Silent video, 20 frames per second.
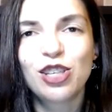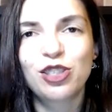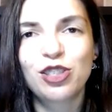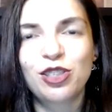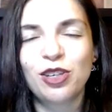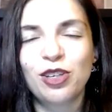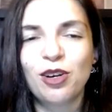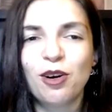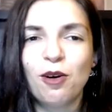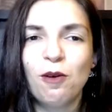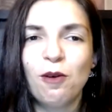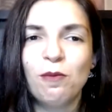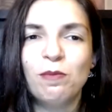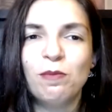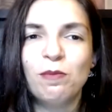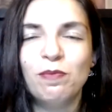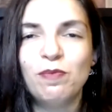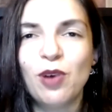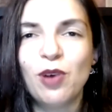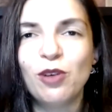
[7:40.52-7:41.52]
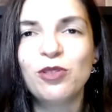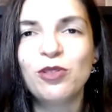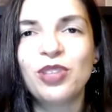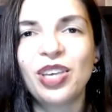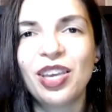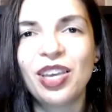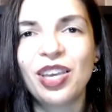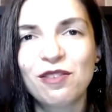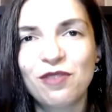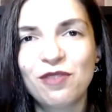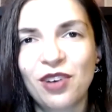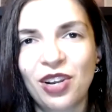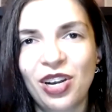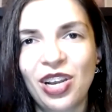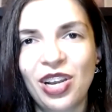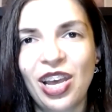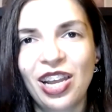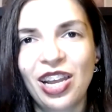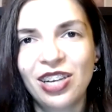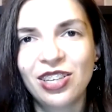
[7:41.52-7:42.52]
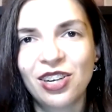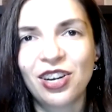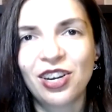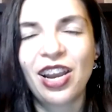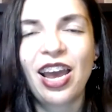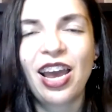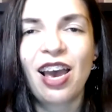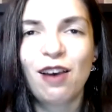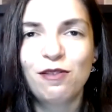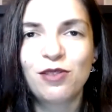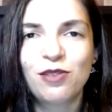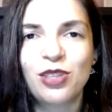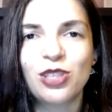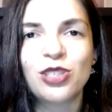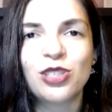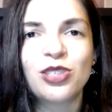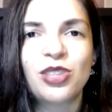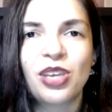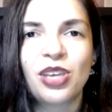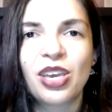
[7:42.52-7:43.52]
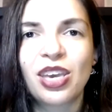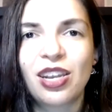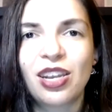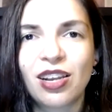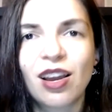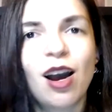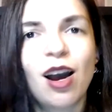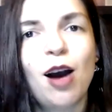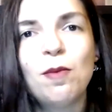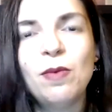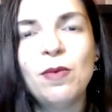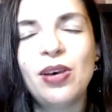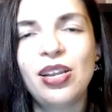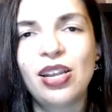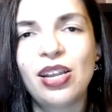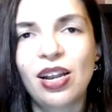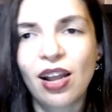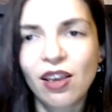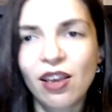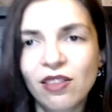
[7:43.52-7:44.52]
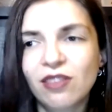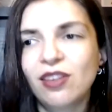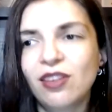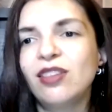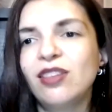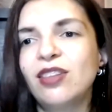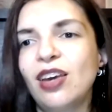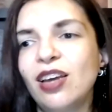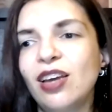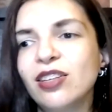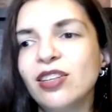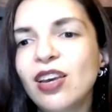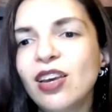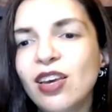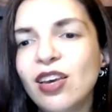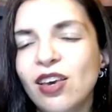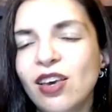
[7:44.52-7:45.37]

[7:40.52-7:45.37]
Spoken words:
So both Ingvar and Edgar have this thing in common, and I think that